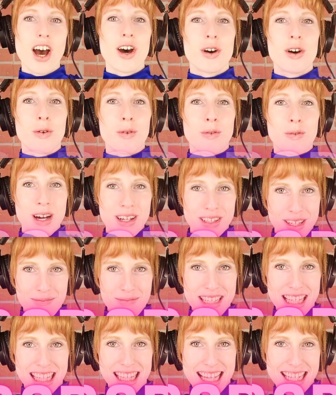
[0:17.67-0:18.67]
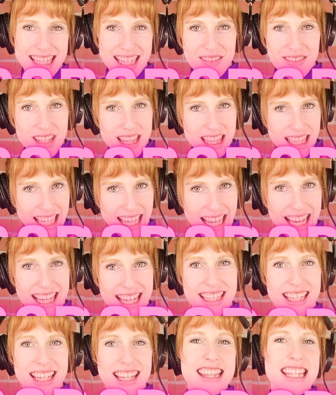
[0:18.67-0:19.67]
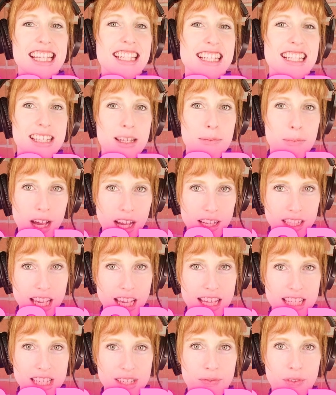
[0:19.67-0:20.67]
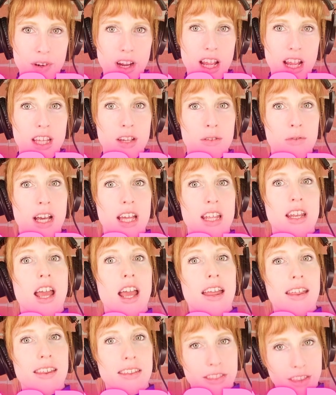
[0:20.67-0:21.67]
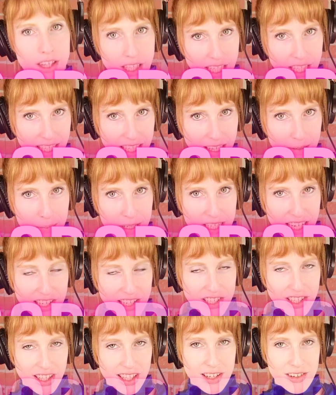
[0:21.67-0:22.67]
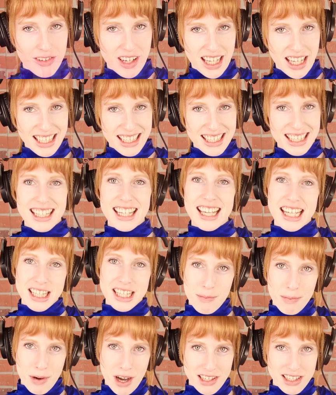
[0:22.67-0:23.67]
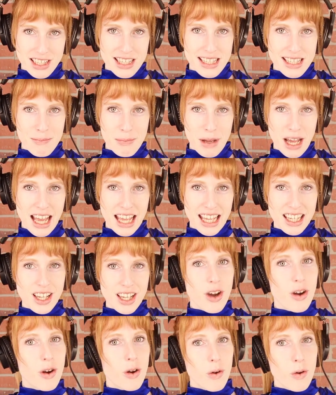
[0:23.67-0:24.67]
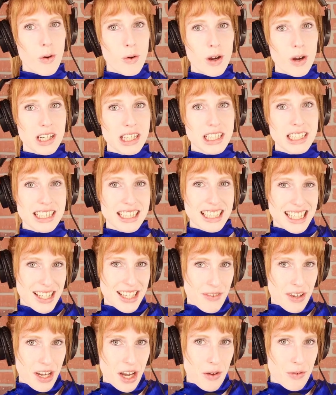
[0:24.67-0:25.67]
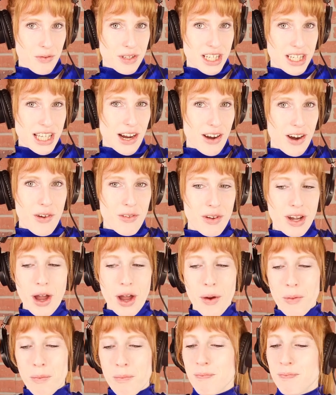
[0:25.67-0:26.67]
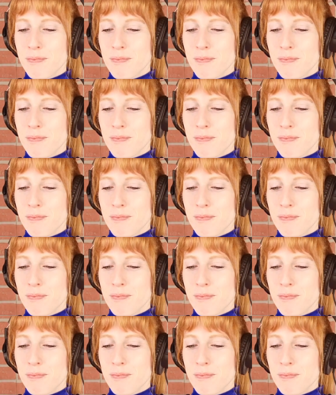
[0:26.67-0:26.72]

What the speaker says: Welcome to Lending with Leah. This is the podcast for anyone thinking of potentially owning, in the process of buying, or even owns their own home.